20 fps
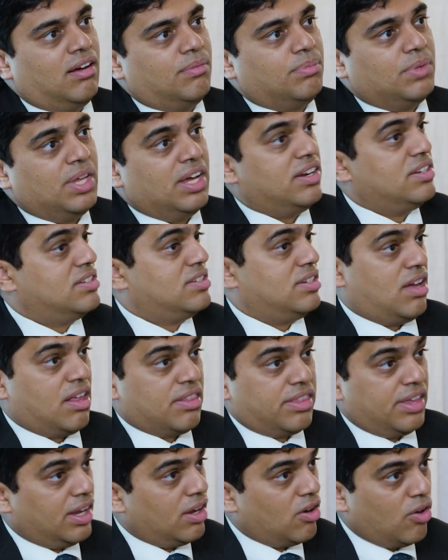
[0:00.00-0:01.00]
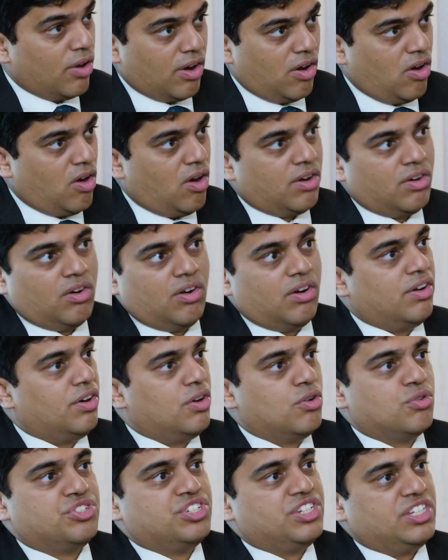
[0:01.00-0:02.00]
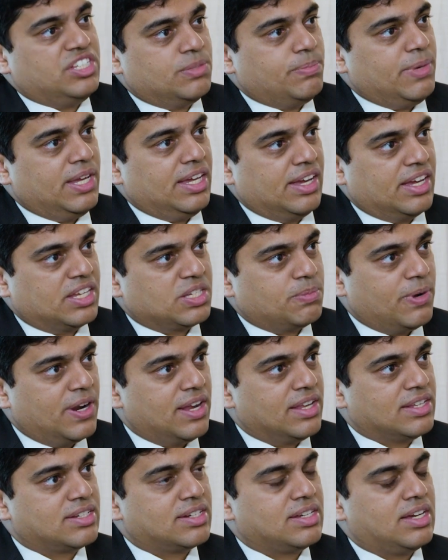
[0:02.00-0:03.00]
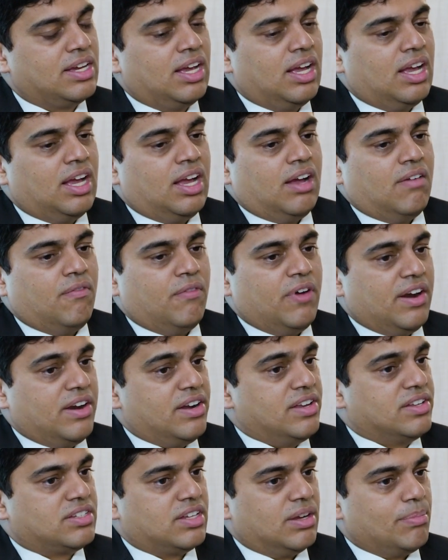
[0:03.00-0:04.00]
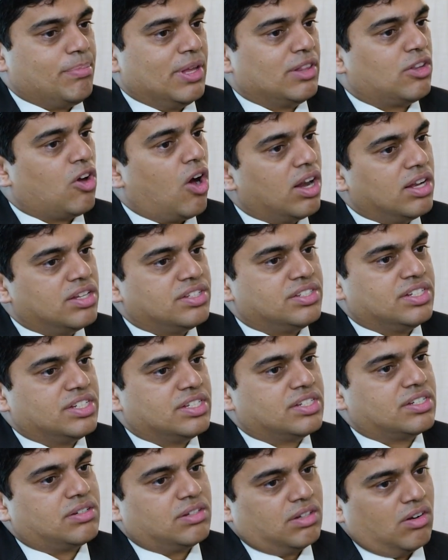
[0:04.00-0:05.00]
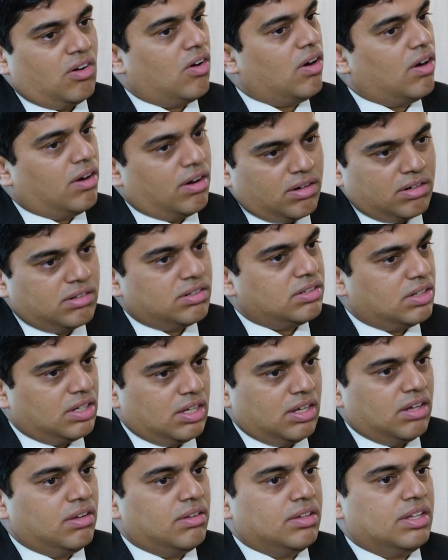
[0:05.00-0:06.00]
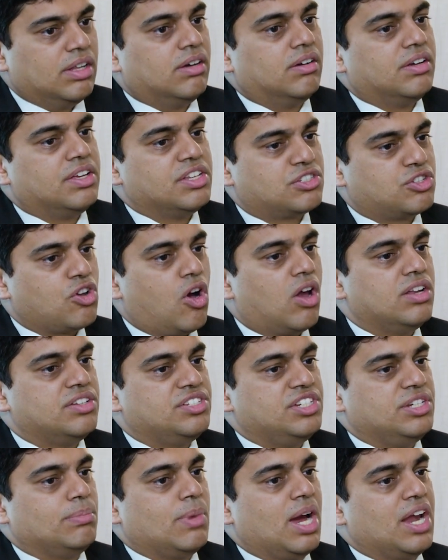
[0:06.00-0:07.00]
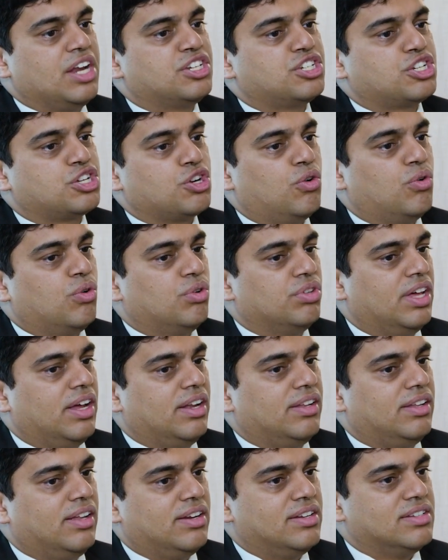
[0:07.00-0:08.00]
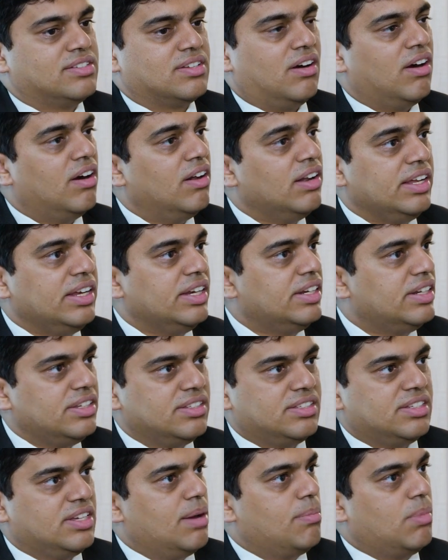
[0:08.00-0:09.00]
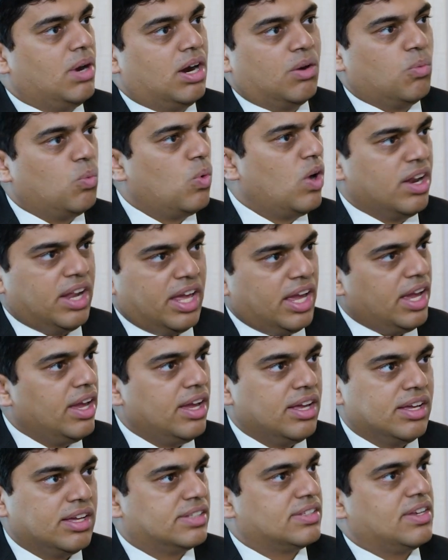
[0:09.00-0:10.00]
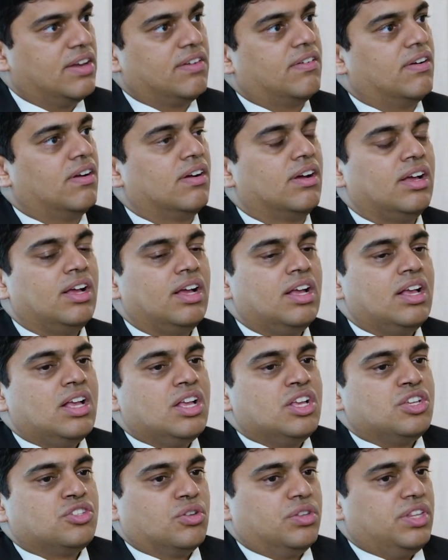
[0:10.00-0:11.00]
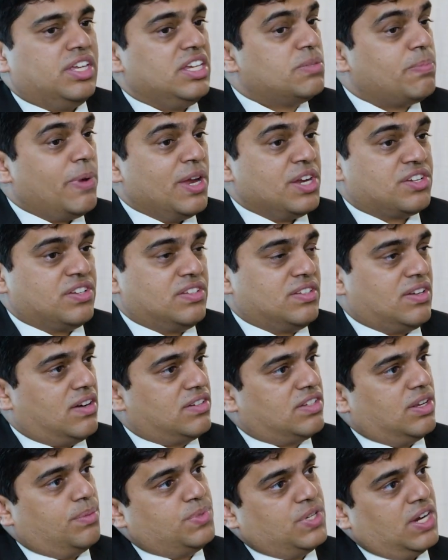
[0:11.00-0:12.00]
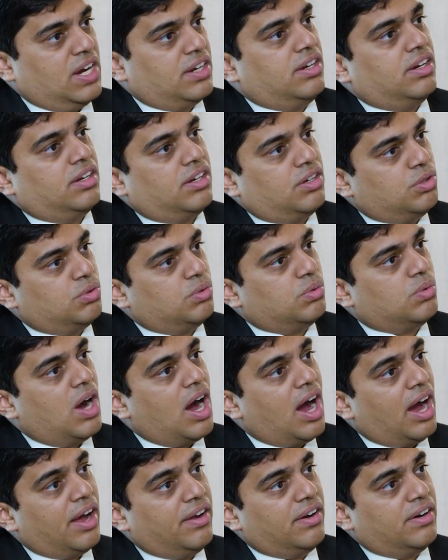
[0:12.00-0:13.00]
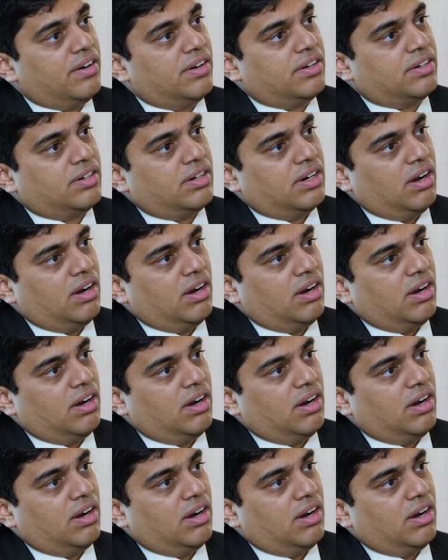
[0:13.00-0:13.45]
there is nothing going on or no genes being expressed, whereas a pathologist or the histology might show that there is early TCMR 1A, etc. So these patients are subjected to higher